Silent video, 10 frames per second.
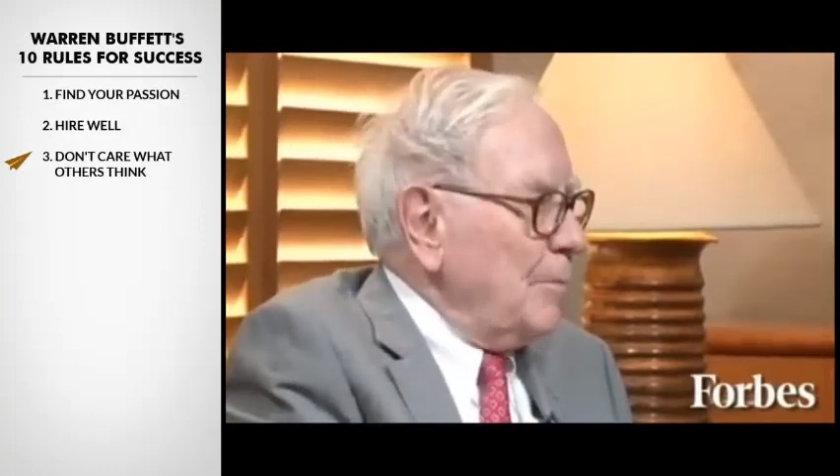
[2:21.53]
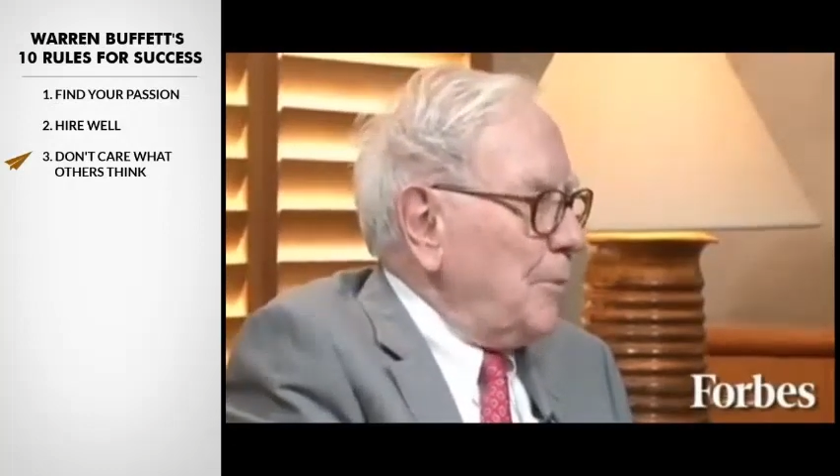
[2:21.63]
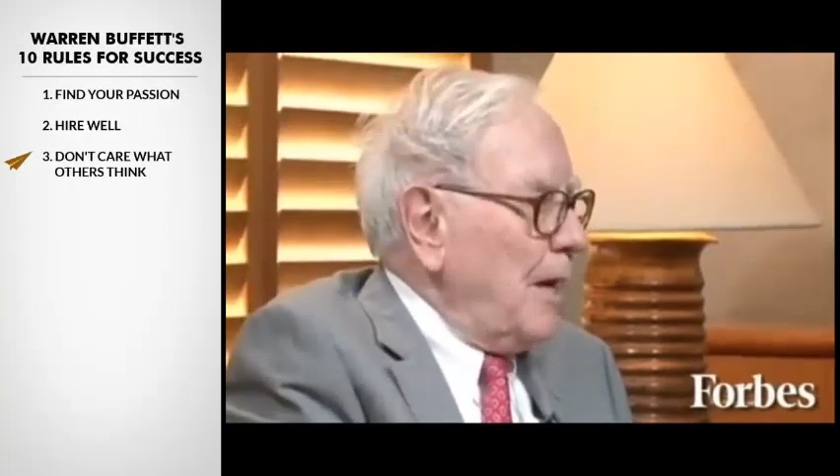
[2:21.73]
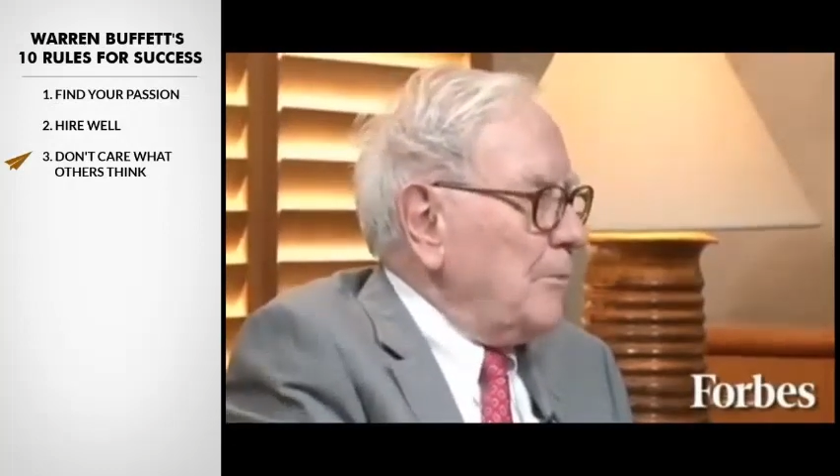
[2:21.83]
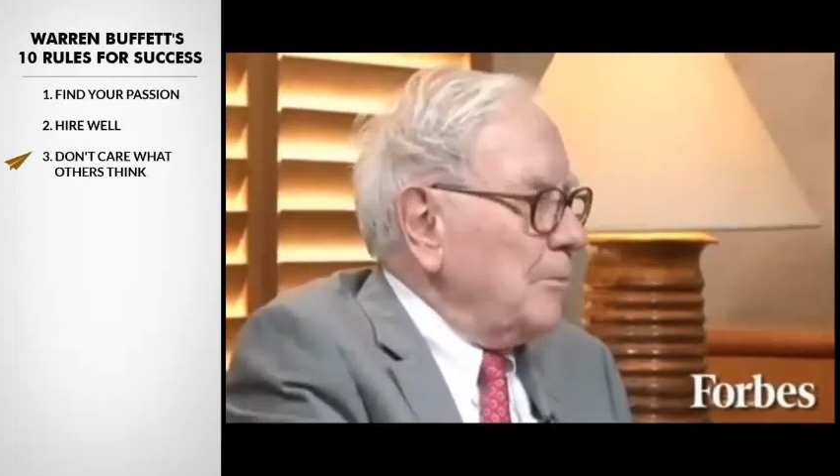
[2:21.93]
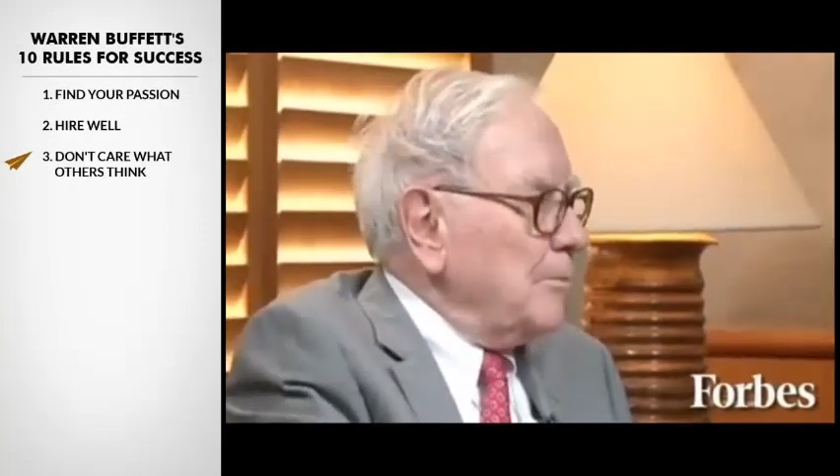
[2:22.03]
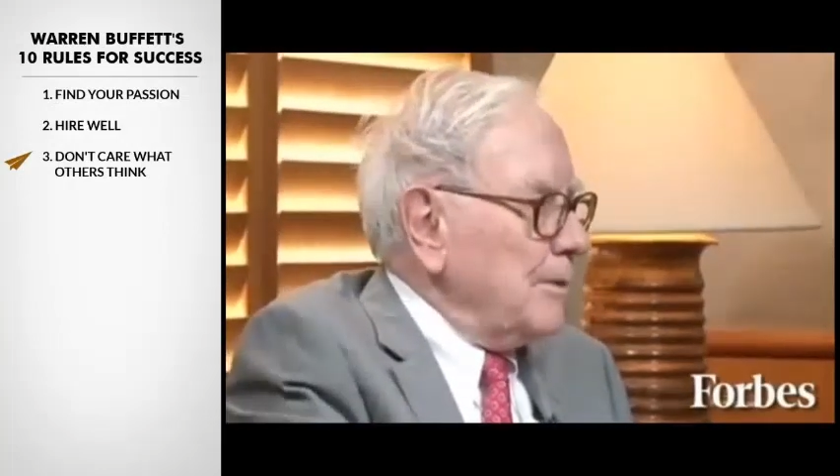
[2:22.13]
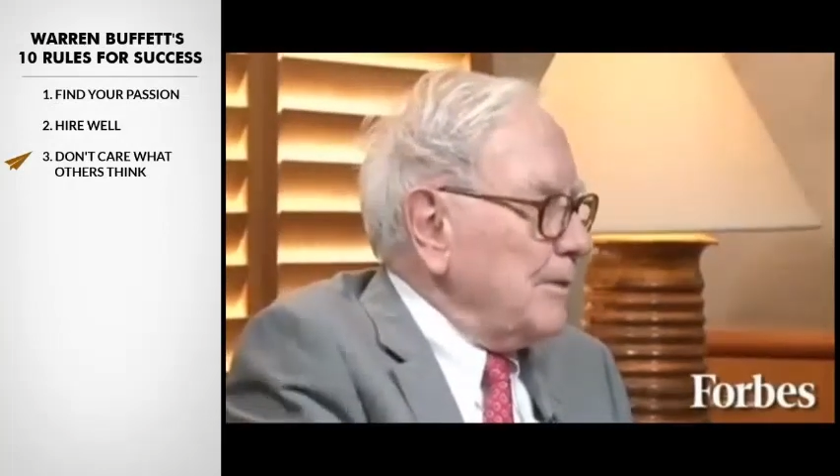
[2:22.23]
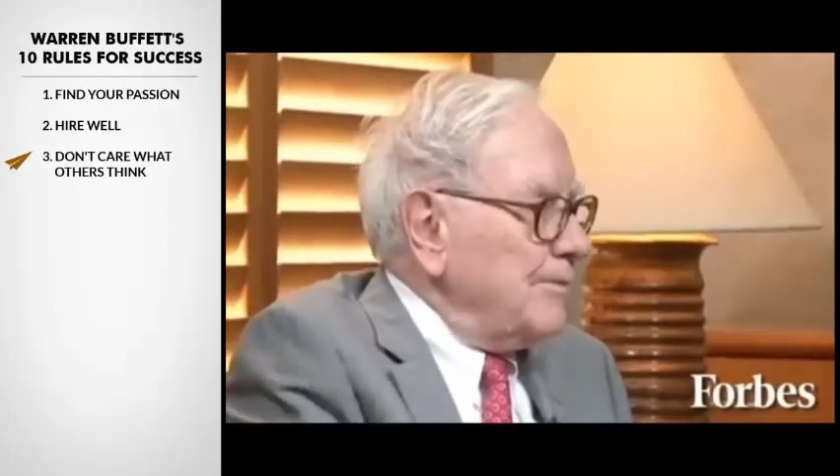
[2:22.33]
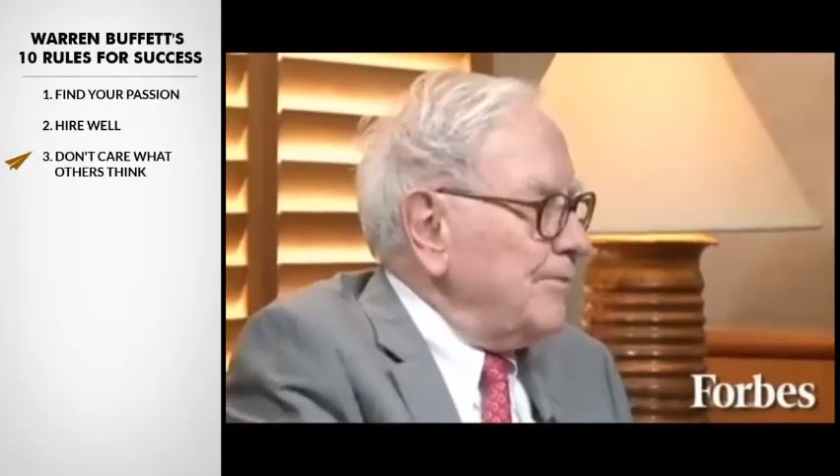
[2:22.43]
a
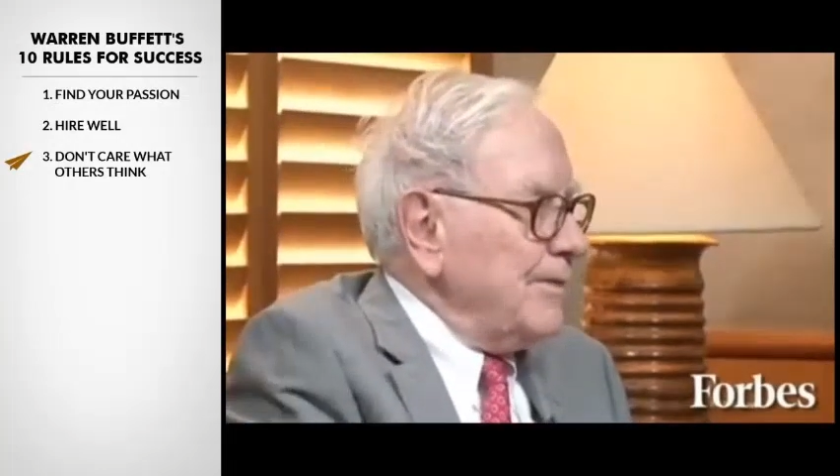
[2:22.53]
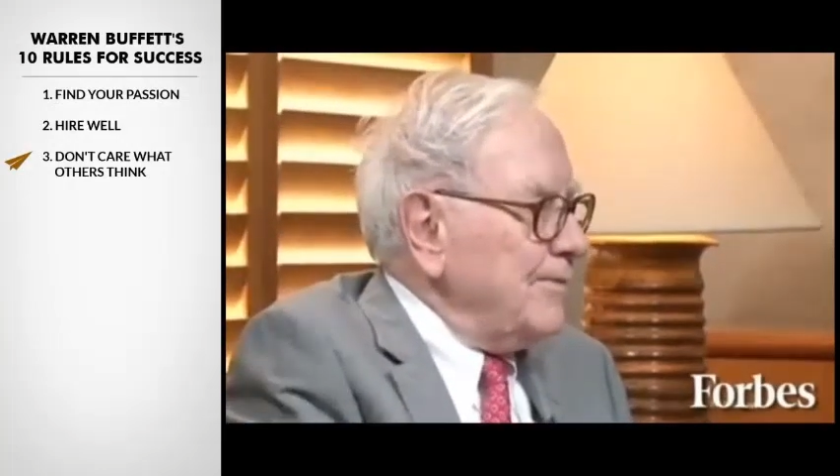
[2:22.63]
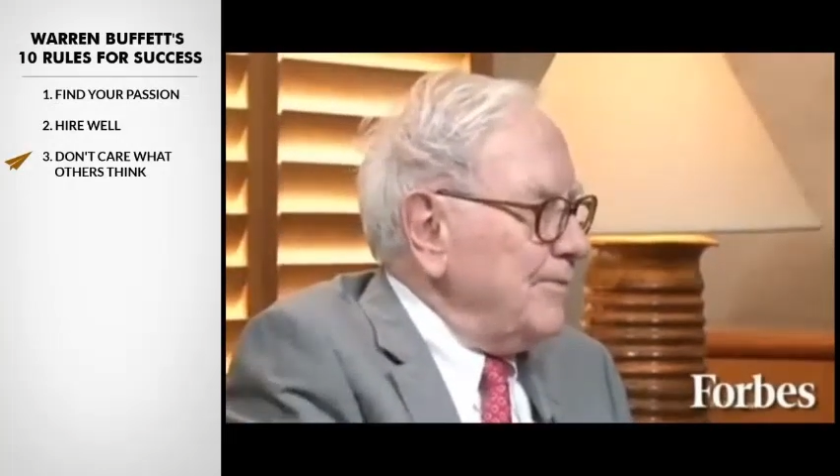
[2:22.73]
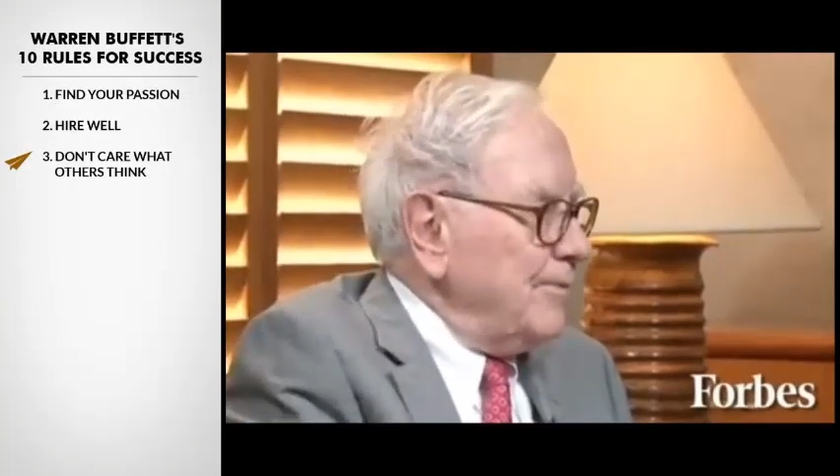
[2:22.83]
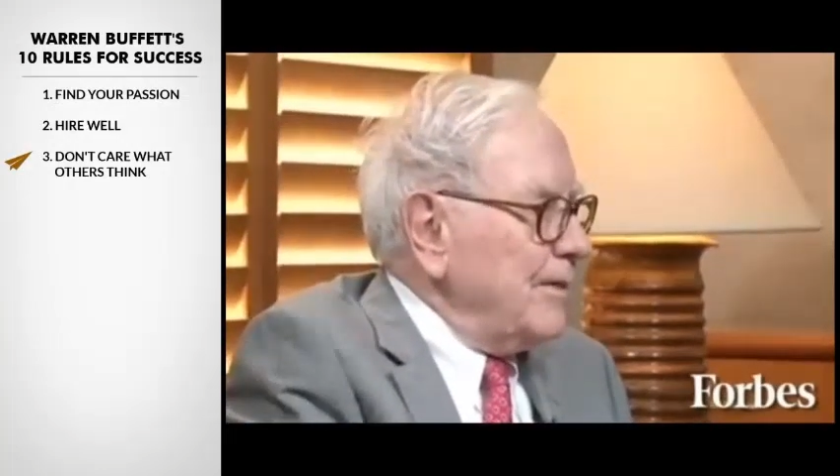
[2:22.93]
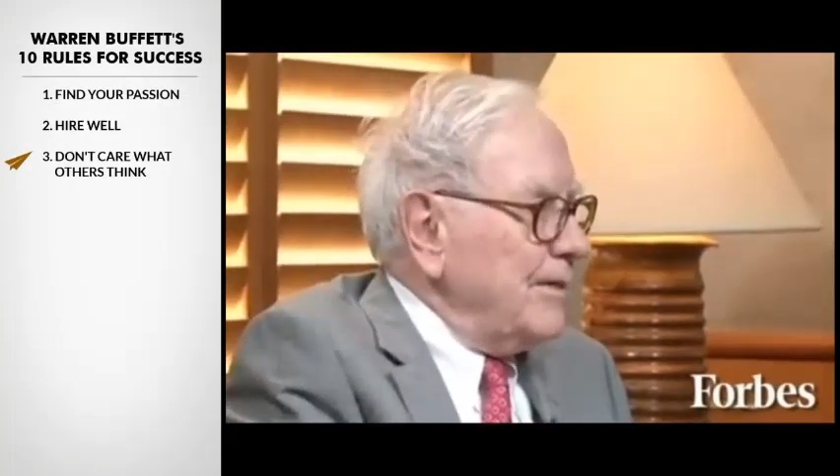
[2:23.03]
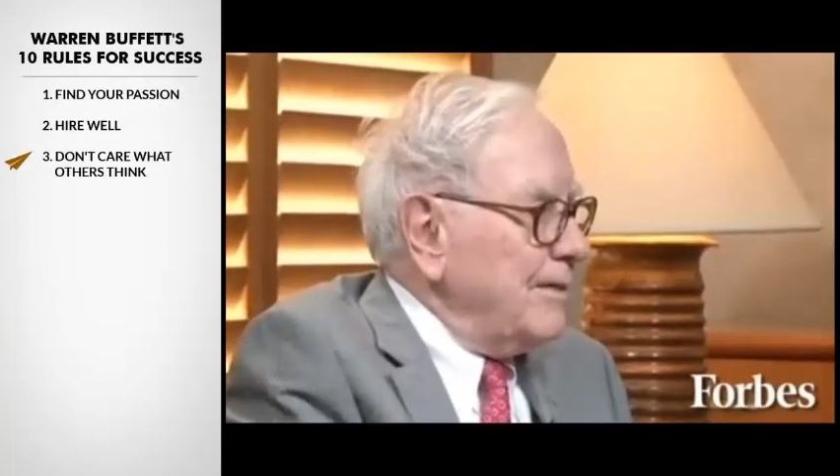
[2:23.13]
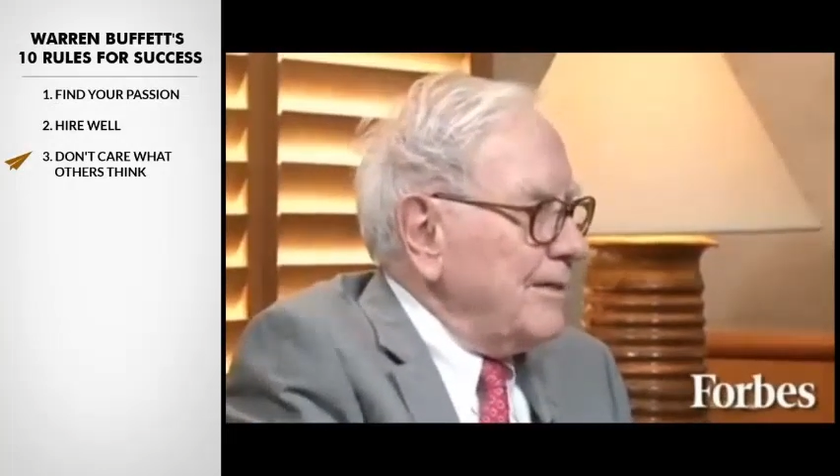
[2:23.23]
problem if